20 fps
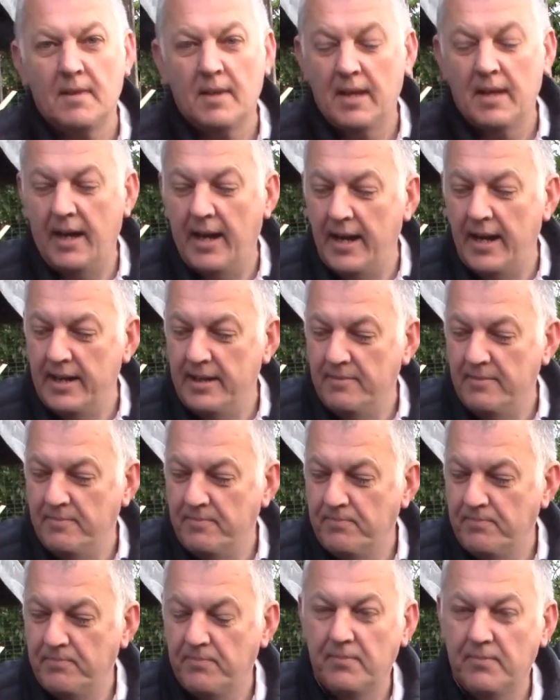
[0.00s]
Hi,
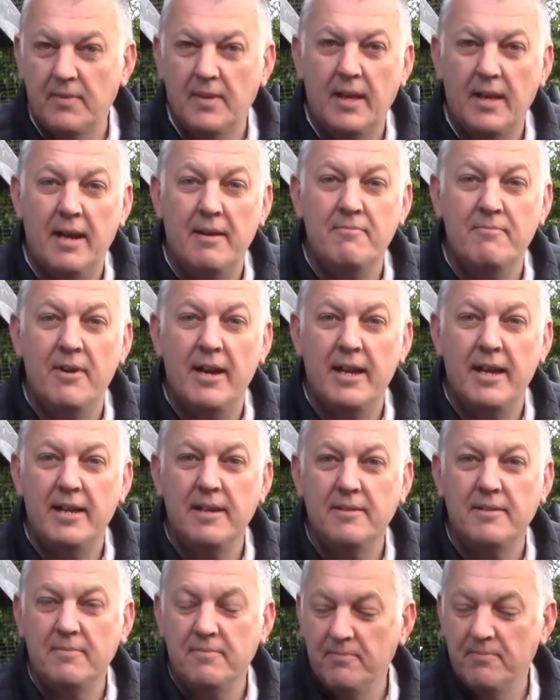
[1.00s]
I'm Ray.
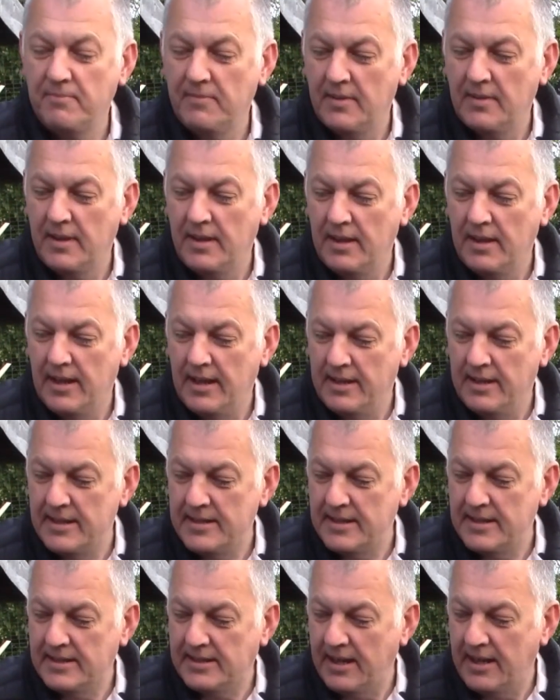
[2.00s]
This
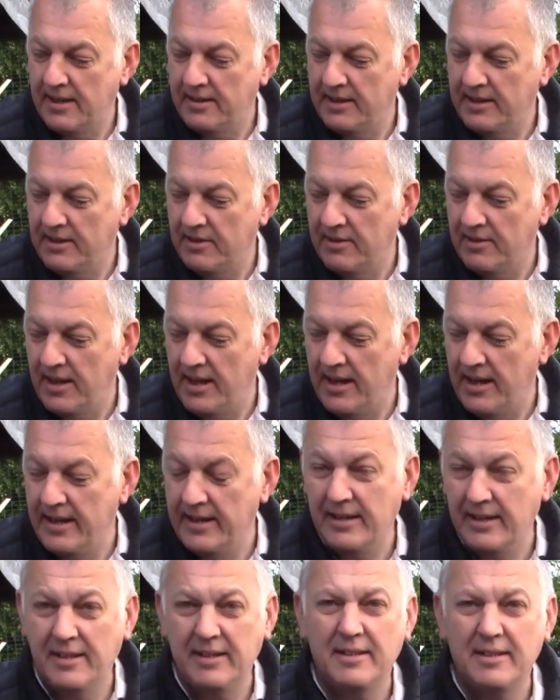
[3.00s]
is Gardening
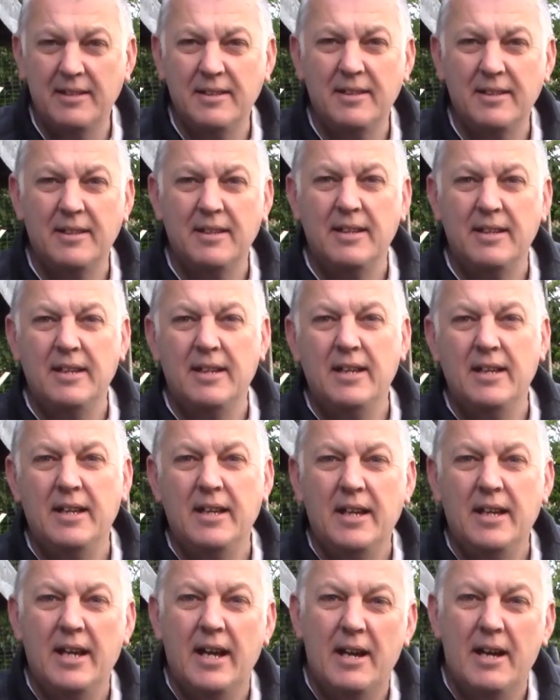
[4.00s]
Online.
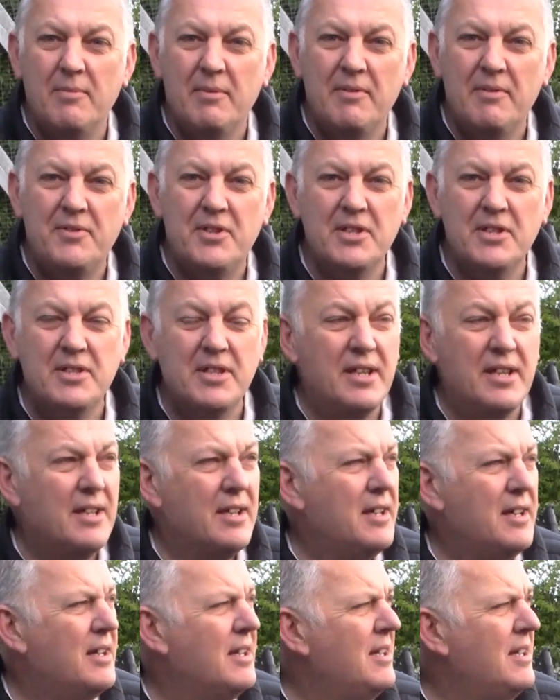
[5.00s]
And we've just
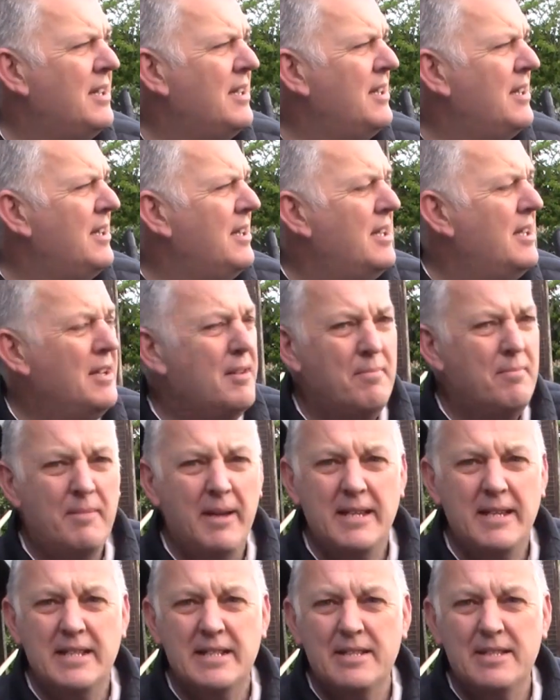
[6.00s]

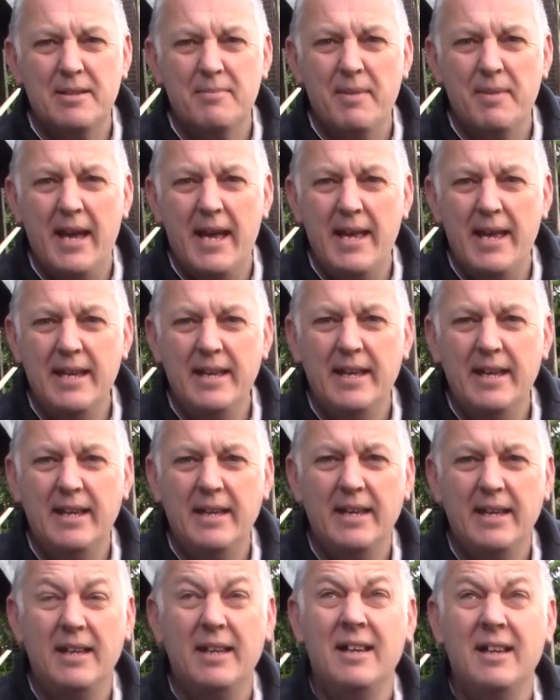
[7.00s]
made it to May.
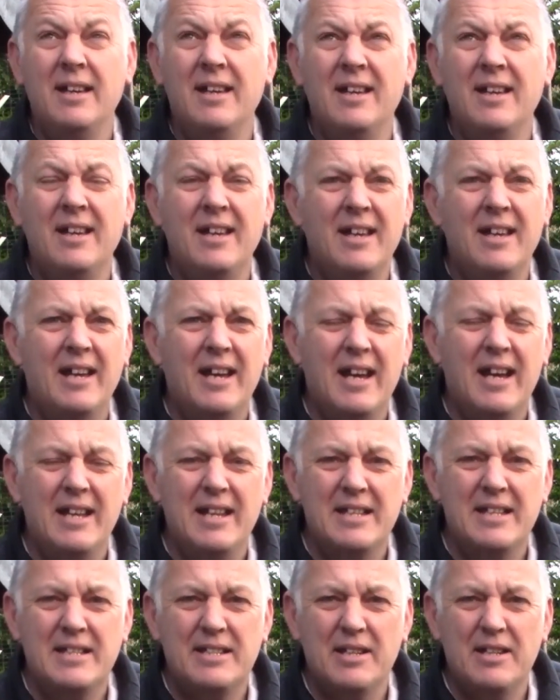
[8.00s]
And
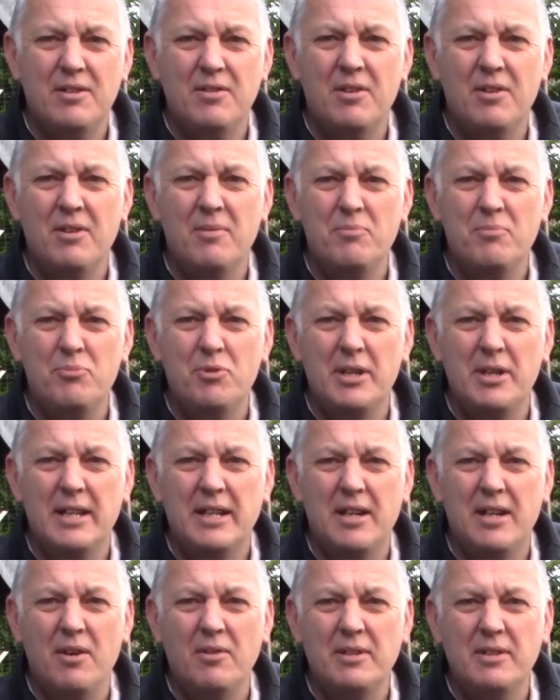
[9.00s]
it's still pretty
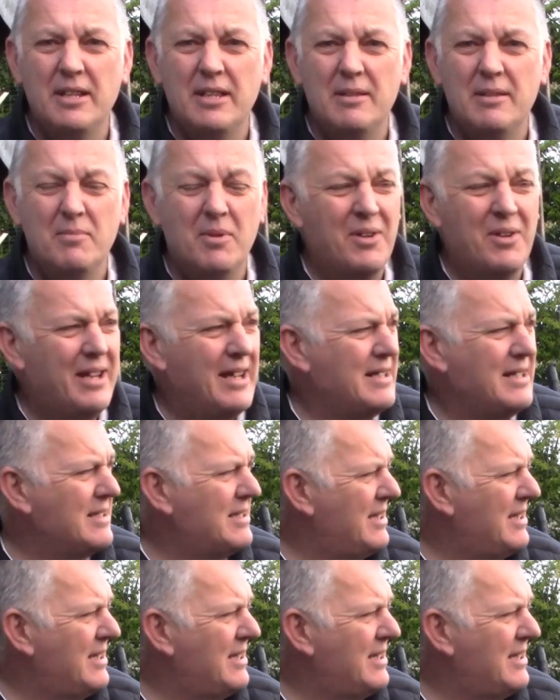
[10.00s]
cold in the mornings.